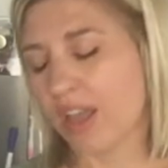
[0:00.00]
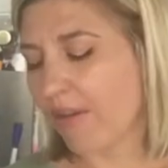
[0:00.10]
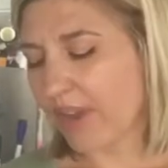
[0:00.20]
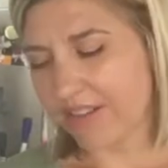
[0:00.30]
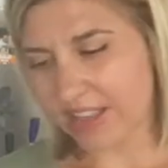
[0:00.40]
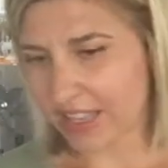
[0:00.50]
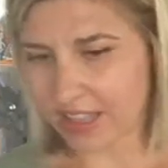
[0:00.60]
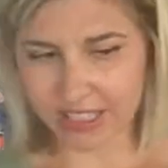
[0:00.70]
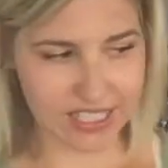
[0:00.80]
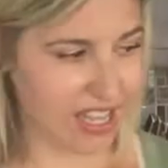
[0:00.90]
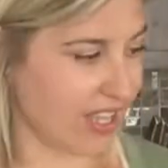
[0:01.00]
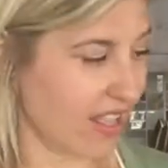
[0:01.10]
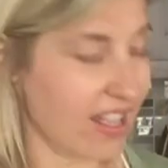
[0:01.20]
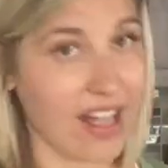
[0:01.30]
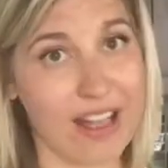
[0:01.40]
whatever that looks like
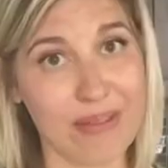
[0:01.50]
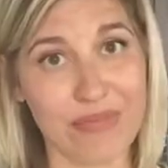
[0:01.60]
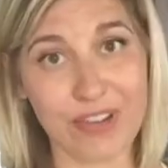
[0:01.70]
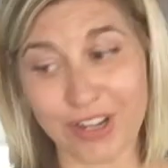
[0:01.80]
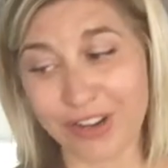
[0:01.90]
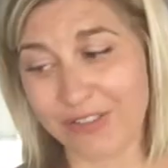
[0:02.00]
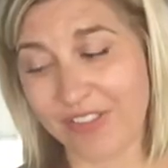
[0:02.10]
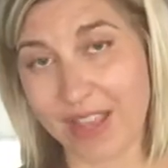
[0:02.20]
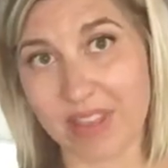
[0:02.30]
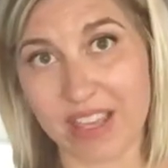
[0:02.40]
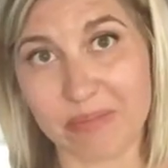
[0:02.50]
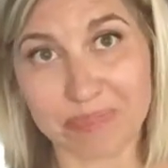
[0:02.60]
for your family.